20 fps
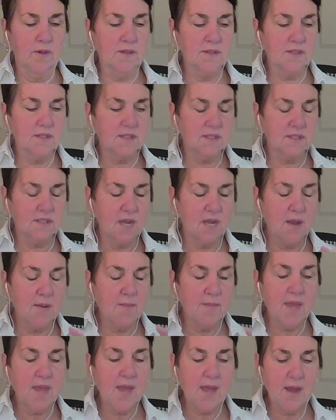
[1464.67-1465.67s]

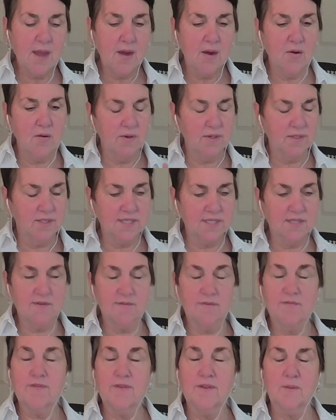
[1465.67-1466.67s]
somehow
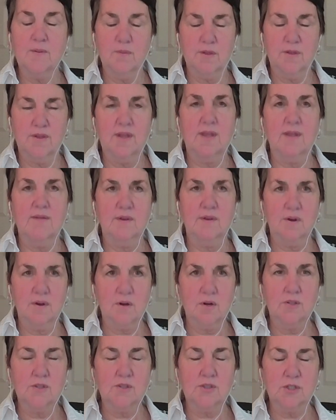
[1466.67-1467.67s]
doesn't fit with a given
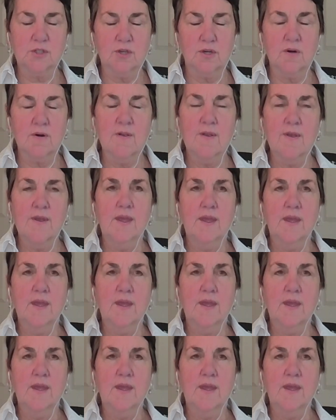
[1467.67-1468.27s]
culture,